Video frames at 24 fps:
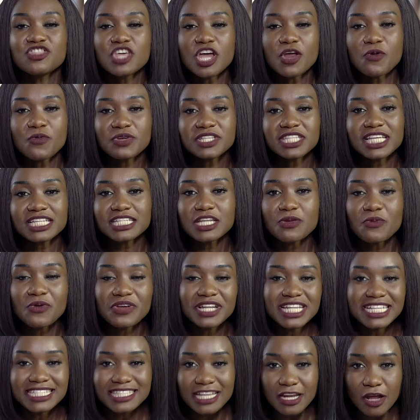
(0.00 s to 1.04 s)
They recently
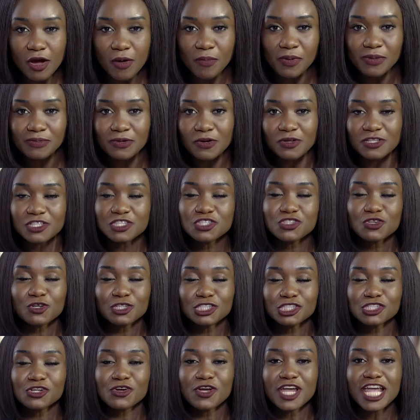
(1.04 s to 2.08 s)
released an album called
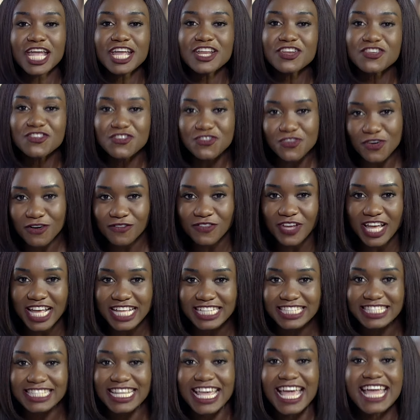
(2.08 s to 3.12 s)
Social
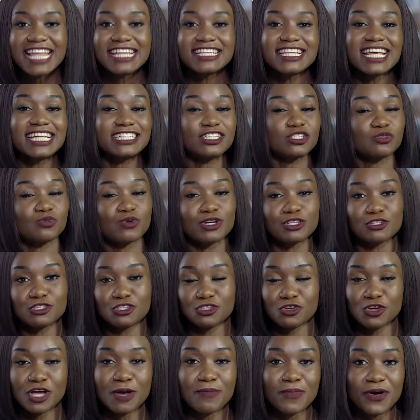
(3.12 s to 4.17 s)
Introverts and I just want to
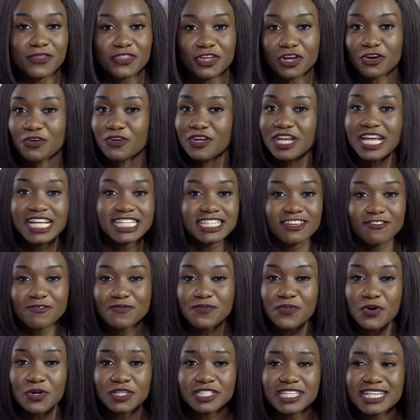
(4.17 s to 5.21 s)
talk about the
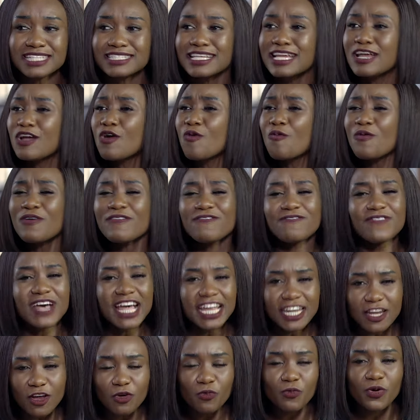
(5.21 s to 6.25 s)
creative process. We
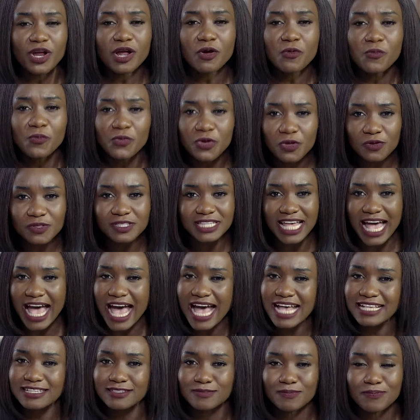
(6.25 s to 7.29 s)
find out where Willz
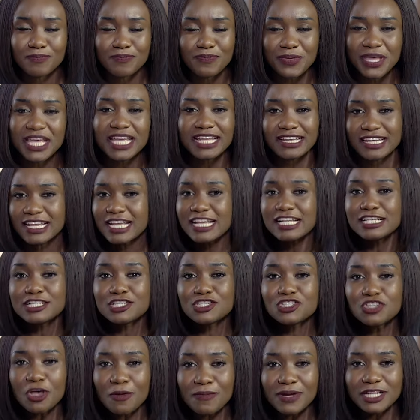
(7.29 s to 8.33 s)
has been.
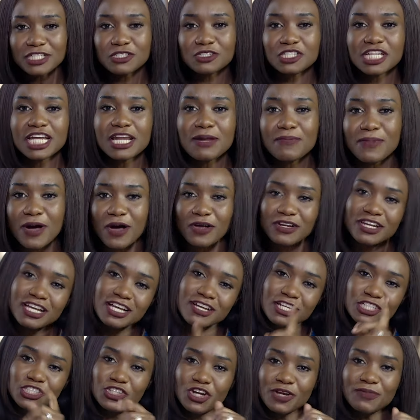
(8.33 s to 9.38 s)
So much to chat about.
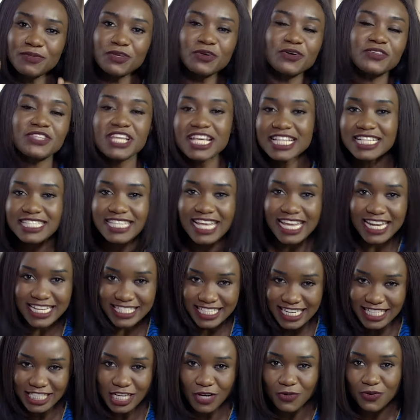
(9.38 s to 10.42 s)
Join me on the other side
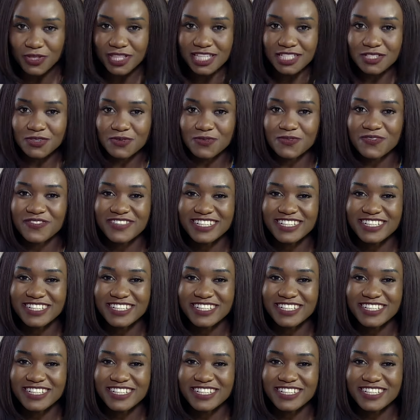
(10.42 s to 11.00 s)
as I chat with the two.